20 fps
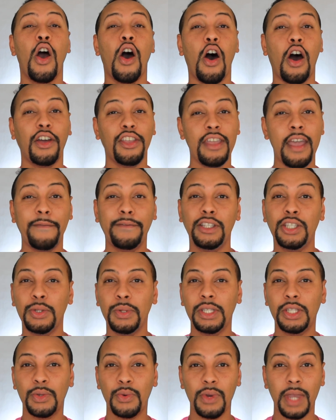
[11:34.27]
All you have to do
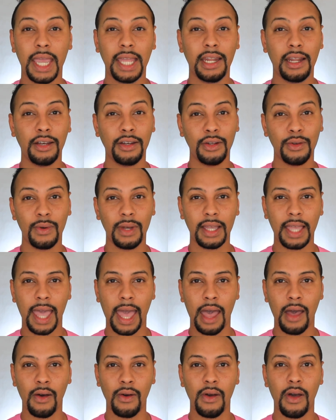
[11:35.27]
is create a new
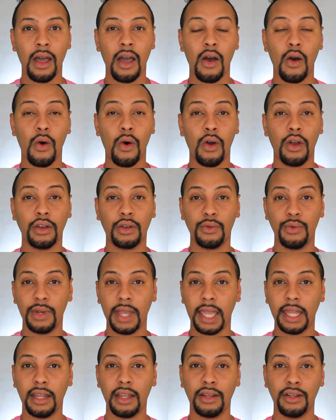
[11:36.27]
account or
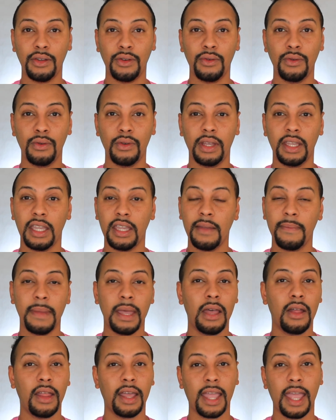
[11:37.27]
create a new
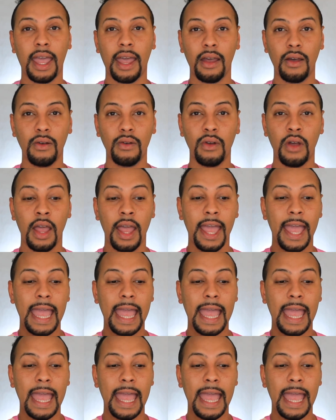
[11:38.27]
email account